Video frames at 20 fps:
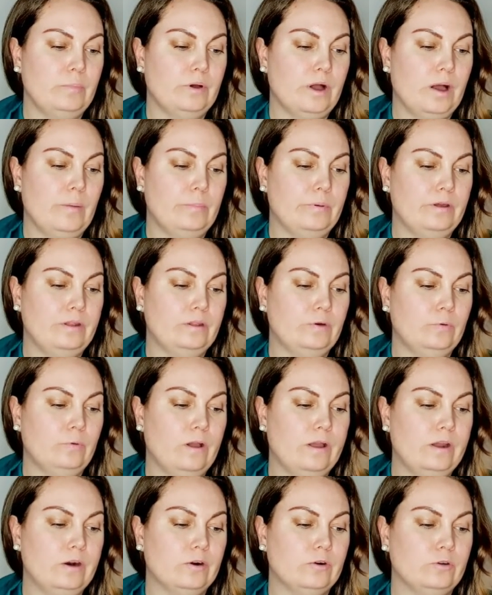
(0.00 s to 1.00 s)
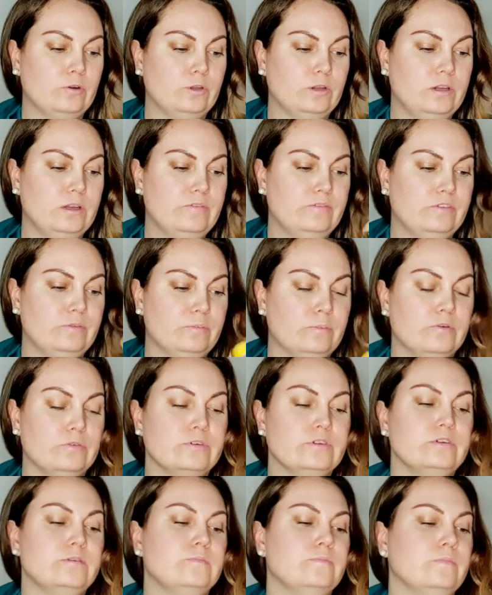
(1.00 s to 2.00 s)
up and away root lift
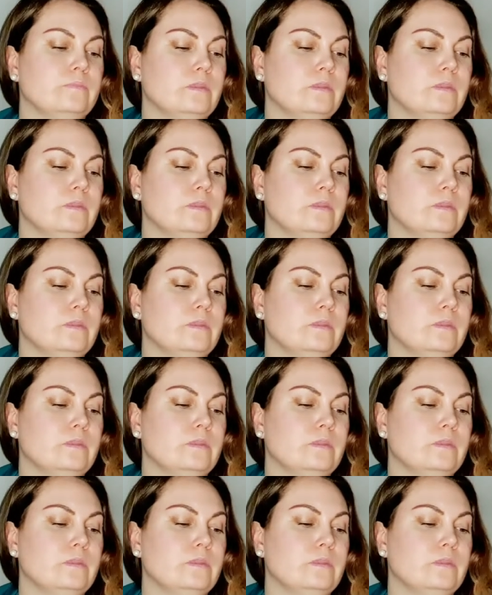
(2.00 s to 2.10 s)
mousse.